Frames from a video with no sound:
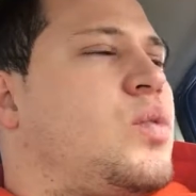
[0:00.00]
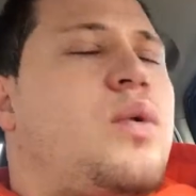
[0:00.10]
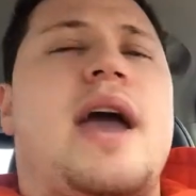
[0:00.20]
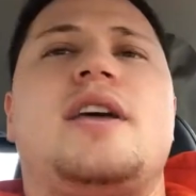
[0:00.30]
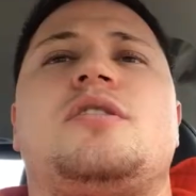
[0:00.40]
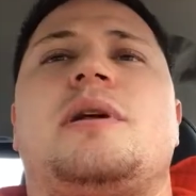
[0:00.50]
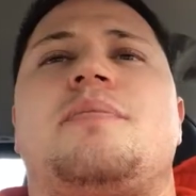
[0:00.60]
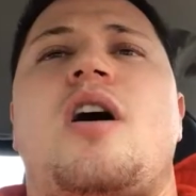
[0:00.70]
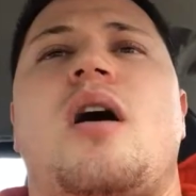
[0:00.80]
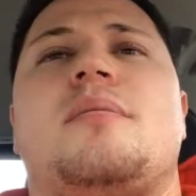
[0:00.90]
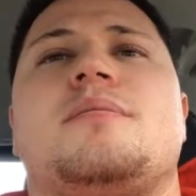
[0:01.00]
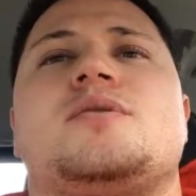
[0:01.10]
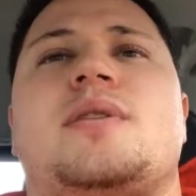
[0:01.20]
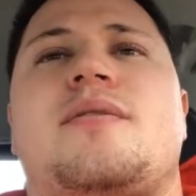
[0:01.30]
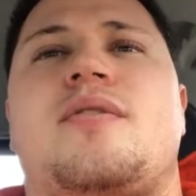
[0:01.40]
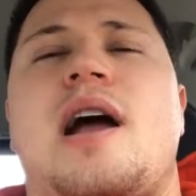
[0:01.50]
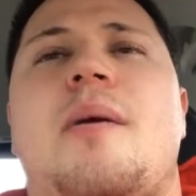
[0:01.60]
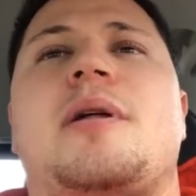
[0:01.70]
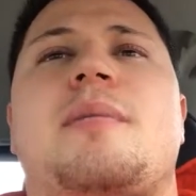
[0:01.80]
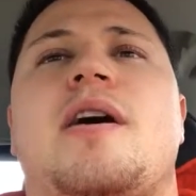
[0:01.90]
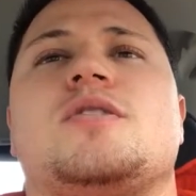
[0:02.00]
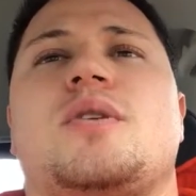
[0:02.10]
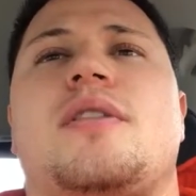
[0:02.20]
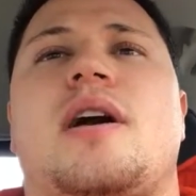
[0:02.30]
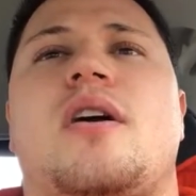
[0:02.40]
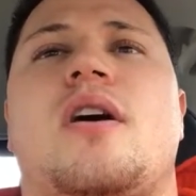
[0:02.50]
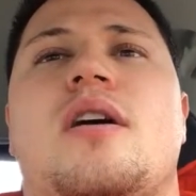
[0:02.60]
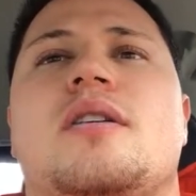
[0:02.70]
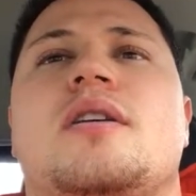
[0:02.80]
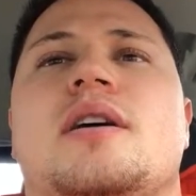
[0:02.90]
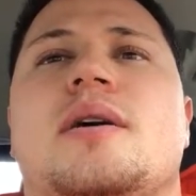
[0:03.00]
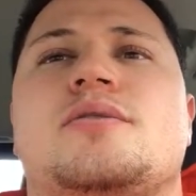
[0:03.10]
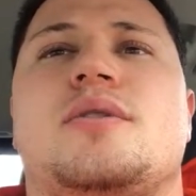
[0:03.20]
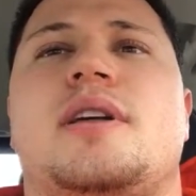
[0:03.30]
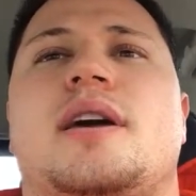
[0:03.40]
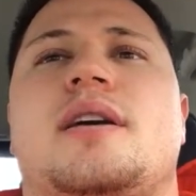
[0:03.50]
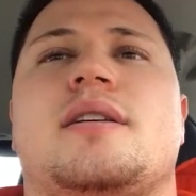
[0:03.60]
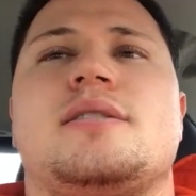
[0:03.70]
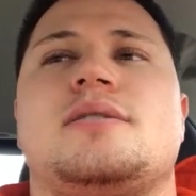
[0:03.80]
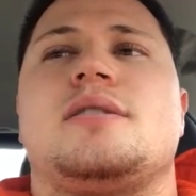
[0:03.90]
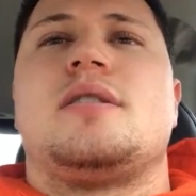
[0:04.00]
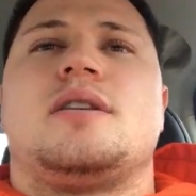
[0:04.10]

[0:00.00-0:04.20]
way too many problems with it for how many miles were on that car. It was ridiculous.